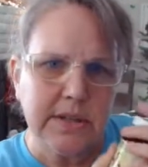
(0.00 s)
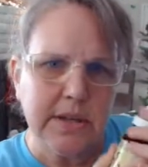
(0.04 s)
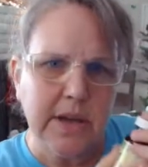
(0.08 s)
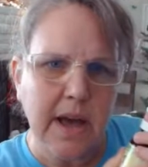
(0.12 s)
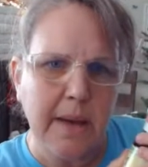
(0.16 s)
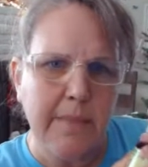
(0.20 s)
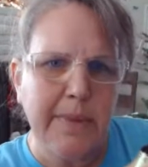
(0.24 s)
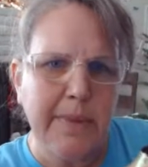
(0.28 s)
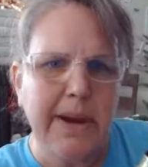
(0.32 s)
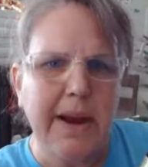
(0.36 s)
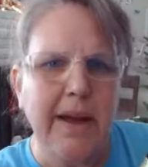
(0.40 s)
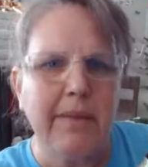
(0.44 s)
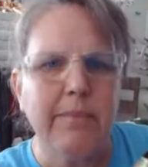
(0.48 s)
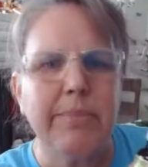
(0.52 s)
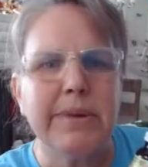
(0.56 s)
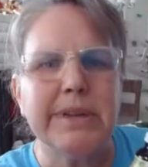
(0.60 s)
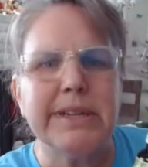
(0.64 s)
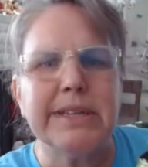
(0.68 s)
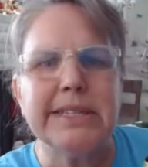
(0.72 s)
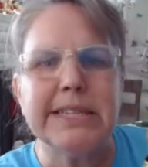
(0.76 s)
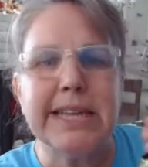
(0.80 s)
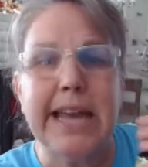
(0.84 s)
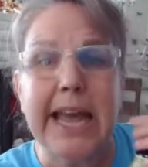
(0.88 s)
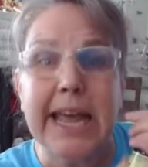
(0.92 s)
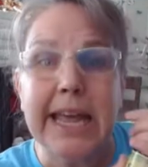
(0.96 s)
I mean, I've been
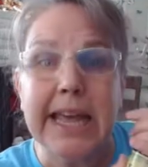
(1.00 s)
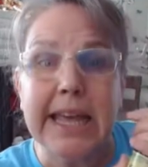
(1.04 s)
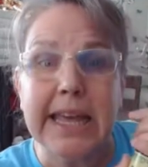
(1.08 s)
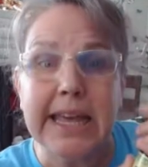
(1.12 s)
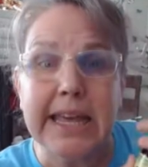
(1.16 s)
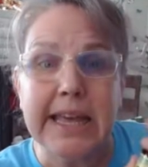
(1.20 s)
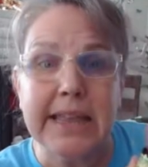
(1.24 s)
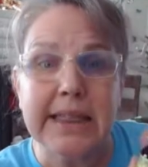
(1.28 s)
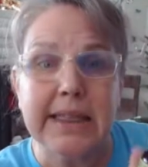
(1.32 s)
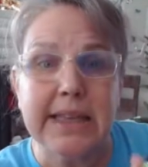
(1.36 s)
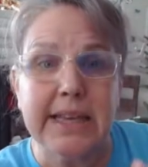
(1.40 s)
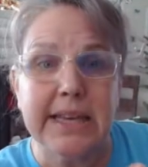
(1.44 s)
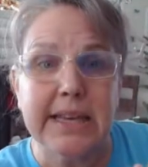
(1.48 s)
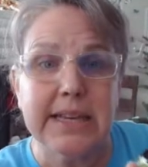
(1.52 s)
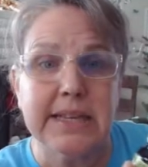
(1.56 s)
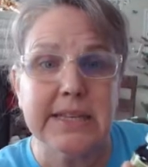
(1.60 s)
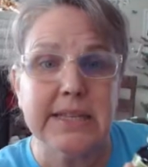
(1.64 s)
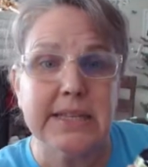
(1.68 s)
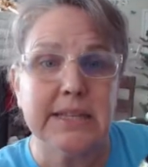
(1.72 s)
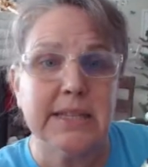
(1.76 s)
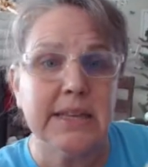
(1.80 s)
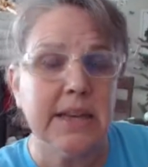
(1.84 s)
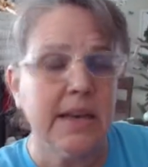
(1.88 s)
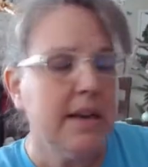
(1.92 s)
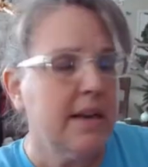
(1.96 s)
taking
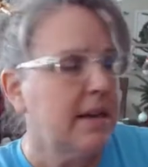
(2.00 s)
these